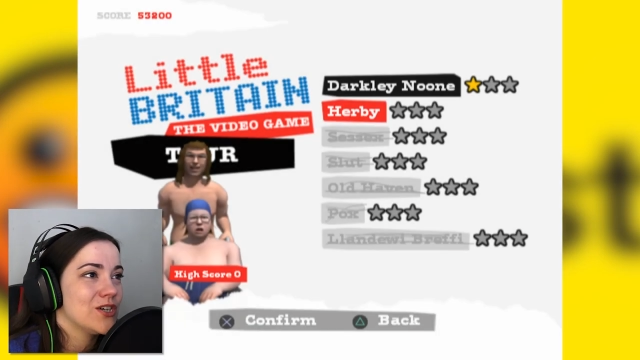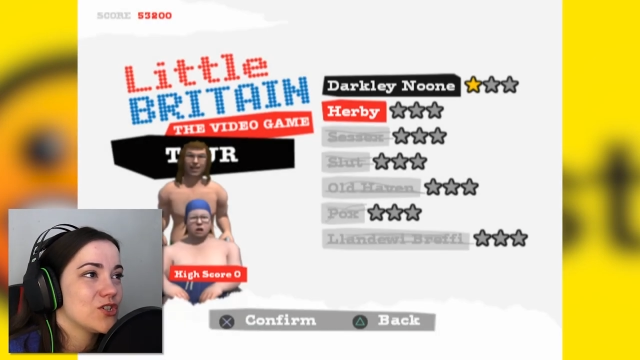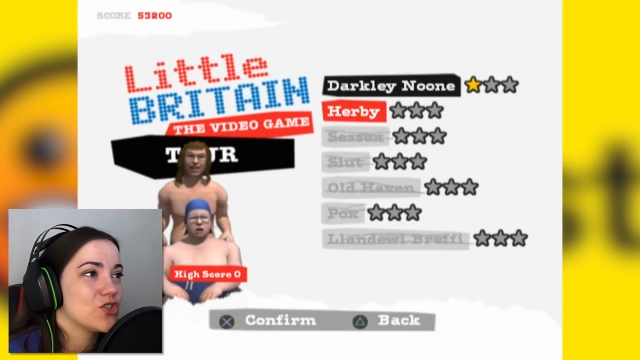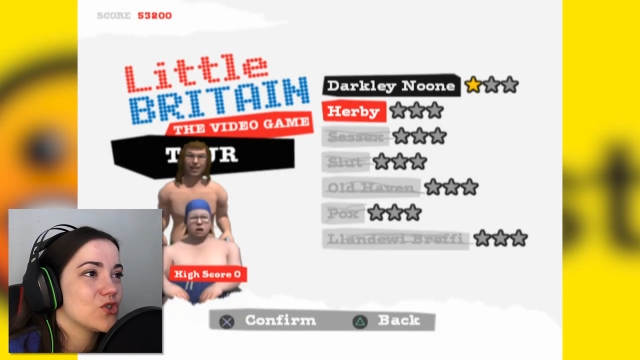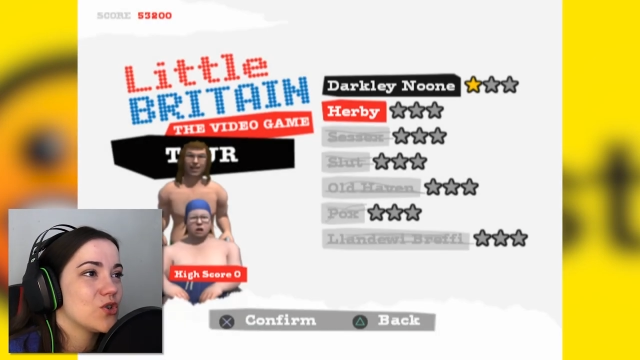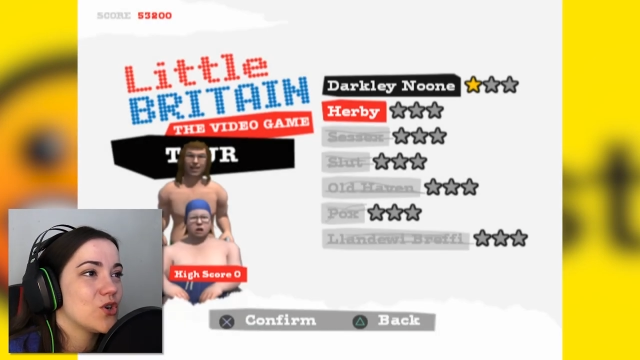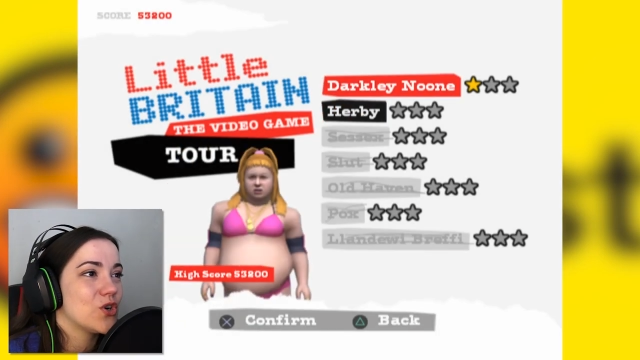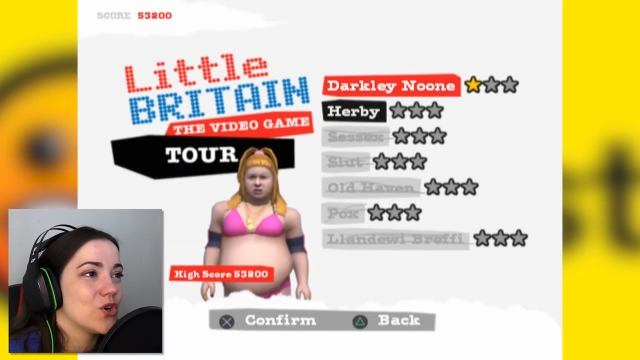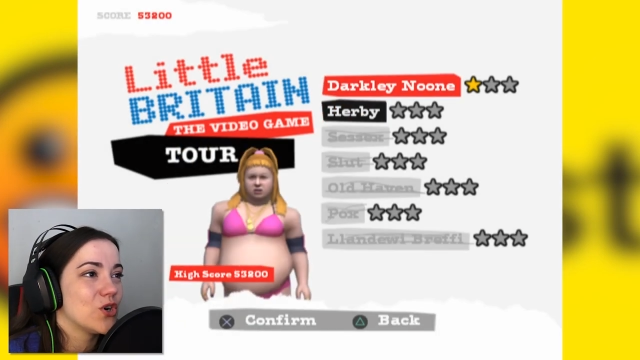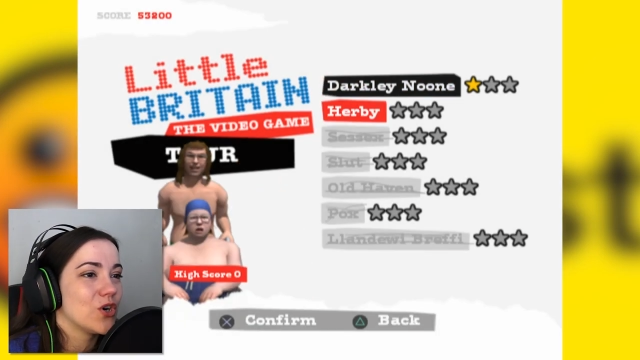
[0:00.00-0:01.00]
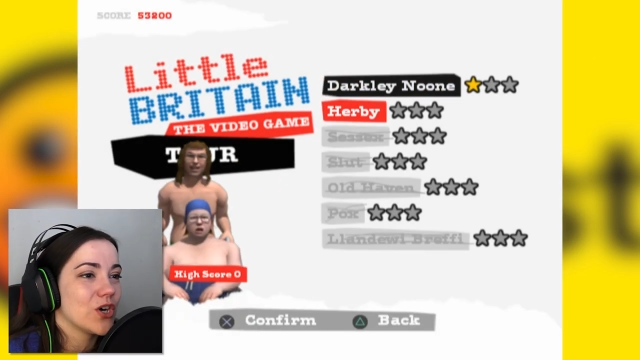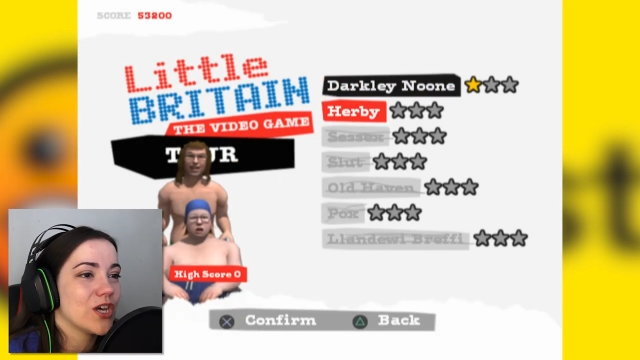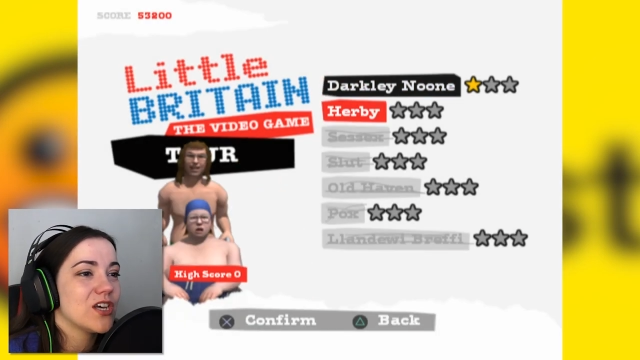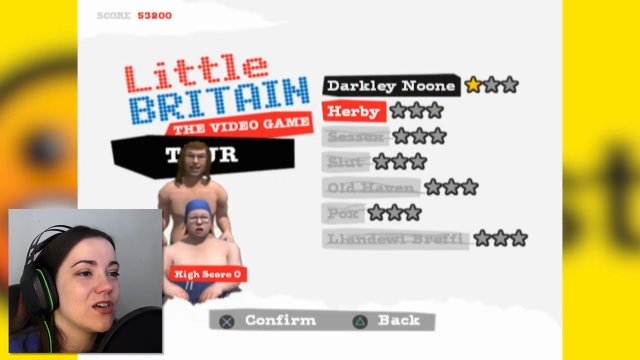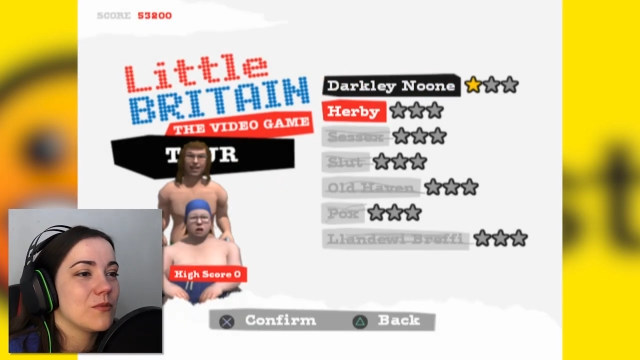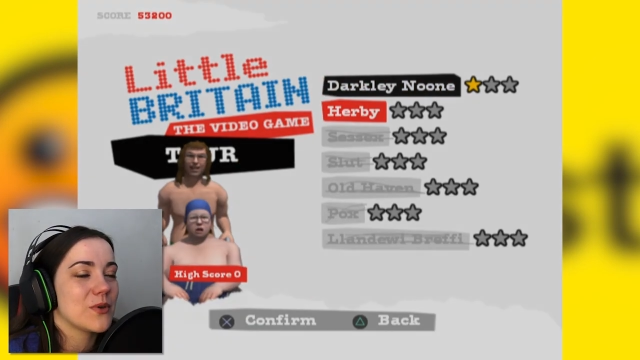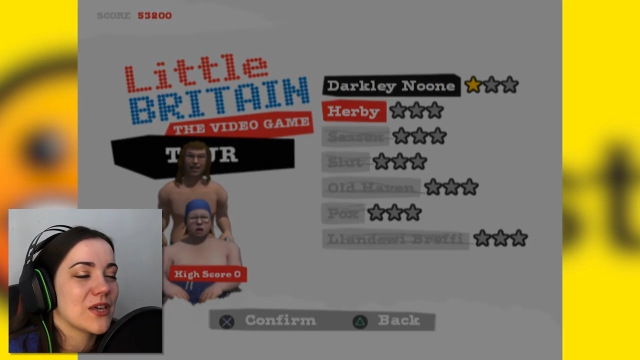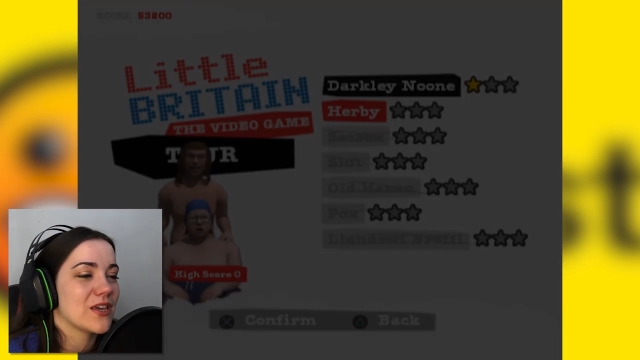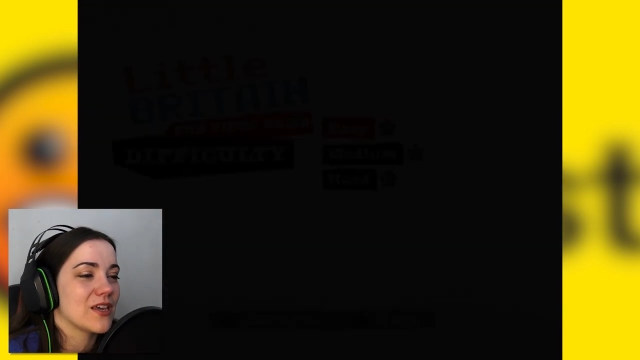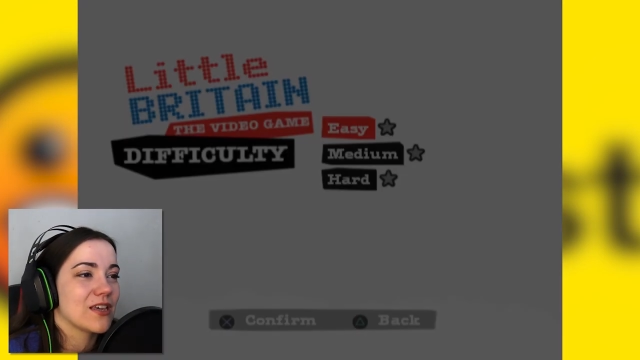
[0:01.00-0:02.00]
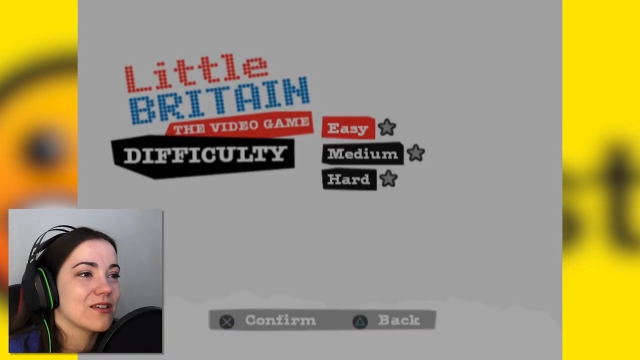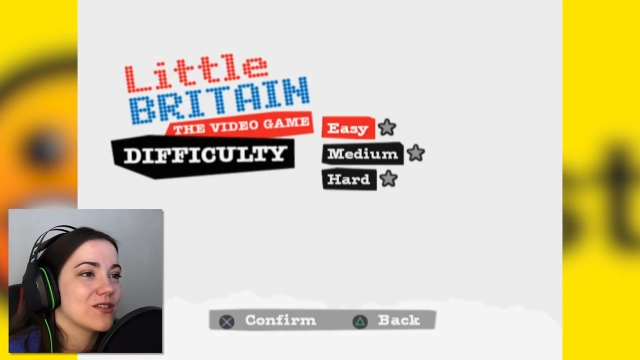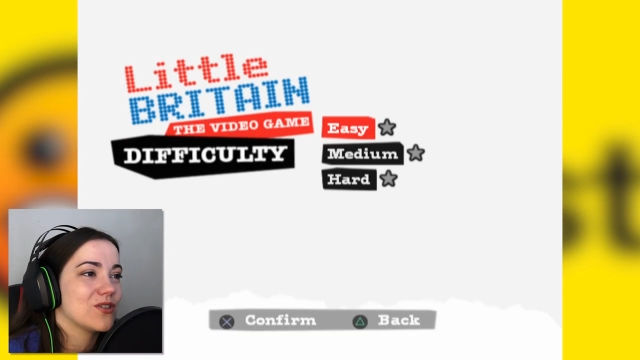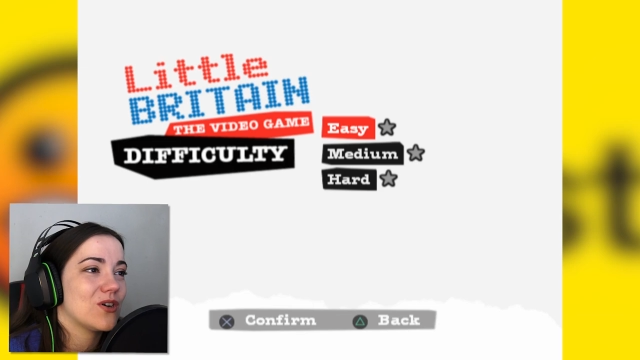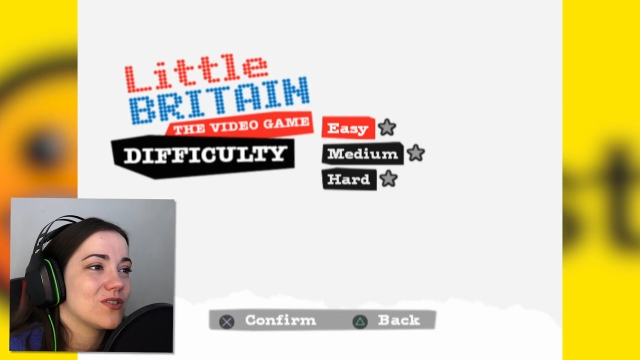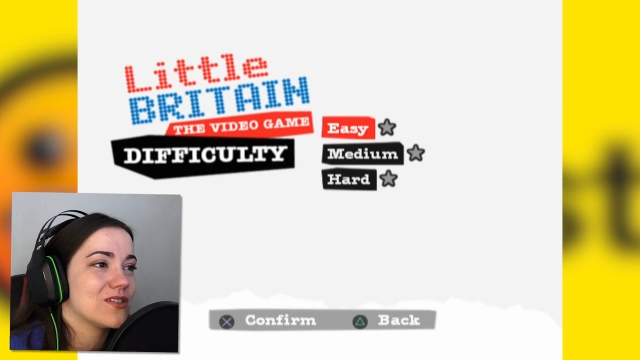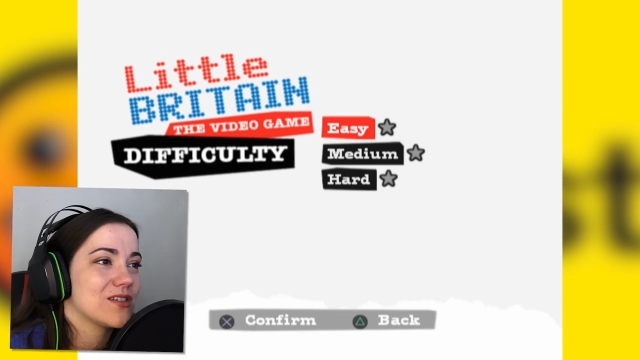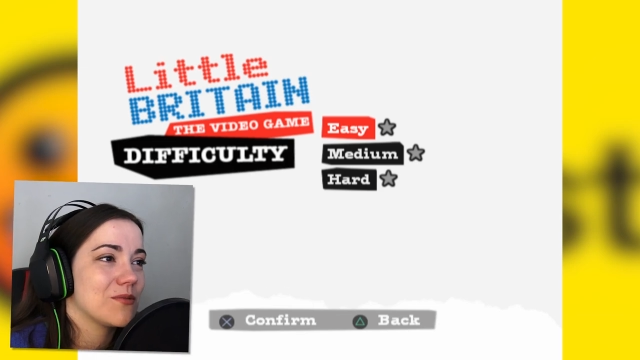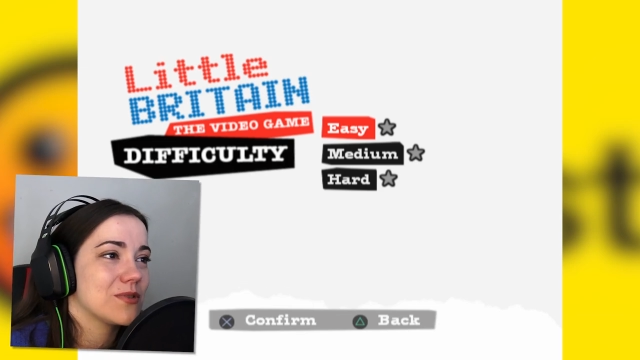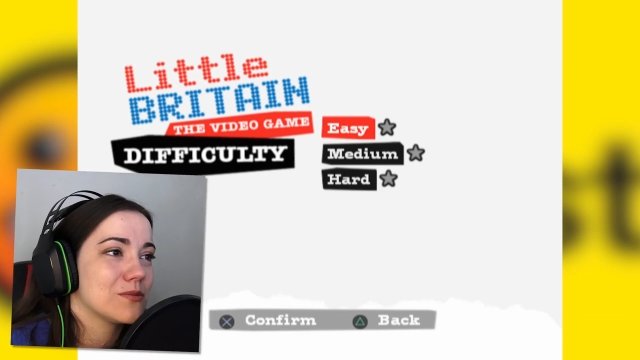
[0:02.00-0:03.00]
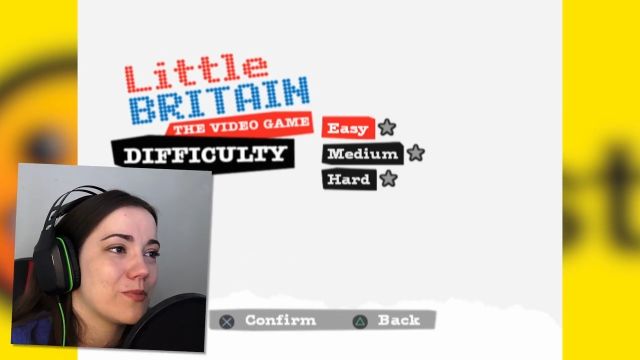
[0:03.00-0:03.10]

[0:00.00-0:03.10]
Sure, Herbie. God, this game is